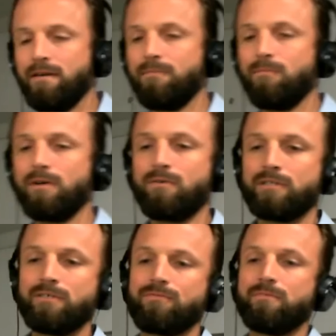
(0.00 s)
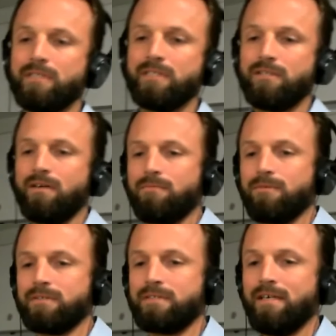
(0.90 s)
Uh, one question from Nishant
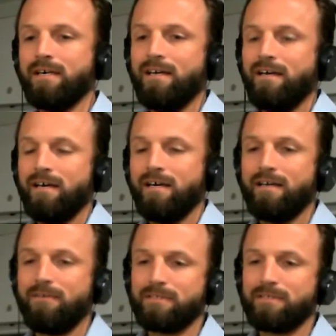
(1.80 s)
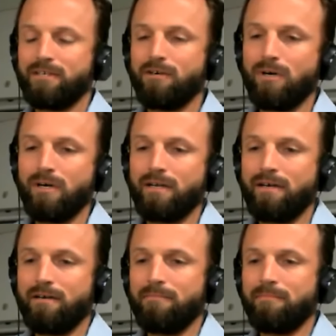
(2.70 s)
was uh, was a good one,
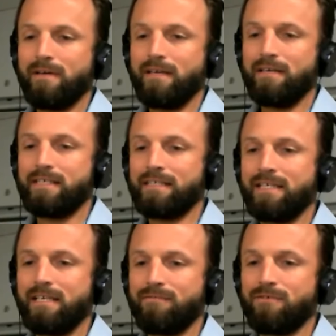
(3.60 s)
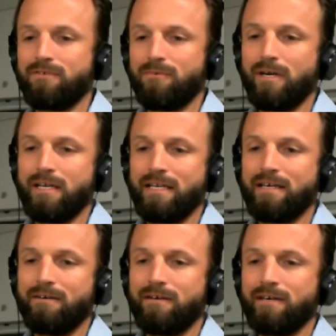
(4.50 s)
um, and he's asking if there's a way to
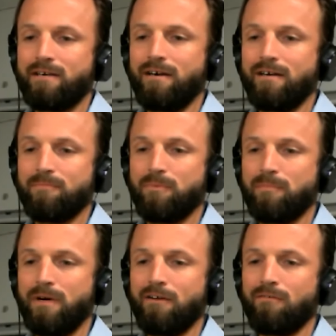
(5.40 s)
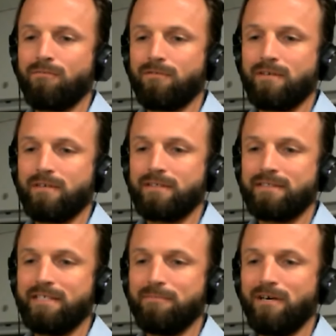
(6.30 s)
get a, a cost per mile for a
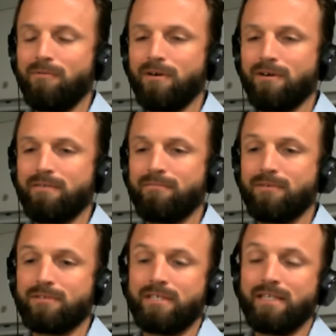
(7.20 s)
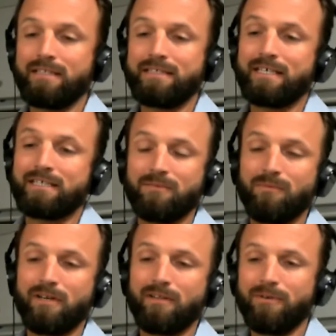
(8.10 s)
steam to hot water conversion. And that's actually
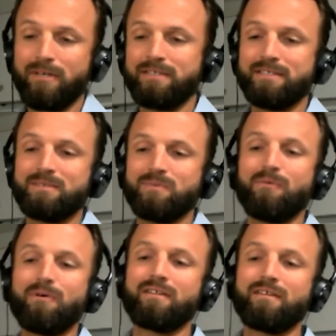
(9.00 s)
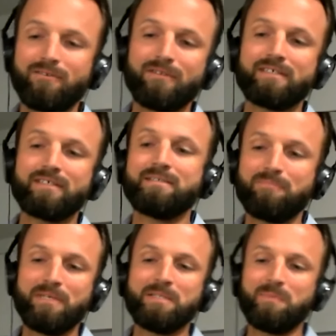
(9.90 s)
one of the reasons we wanted to do this
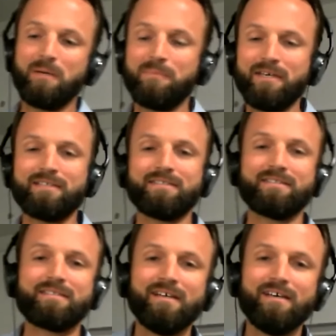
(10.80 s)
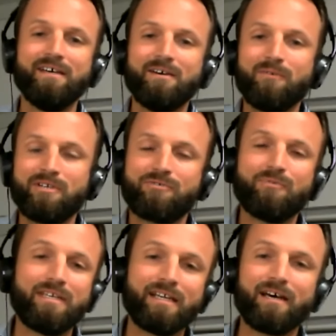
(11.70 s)
piece by piece is we,
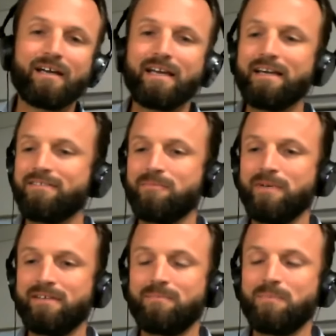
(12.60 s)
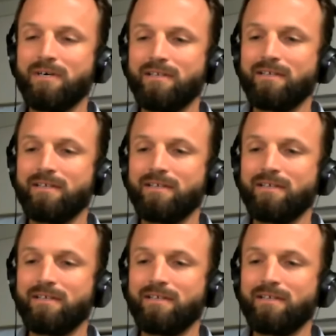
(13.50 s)
we did a lot of estimates, but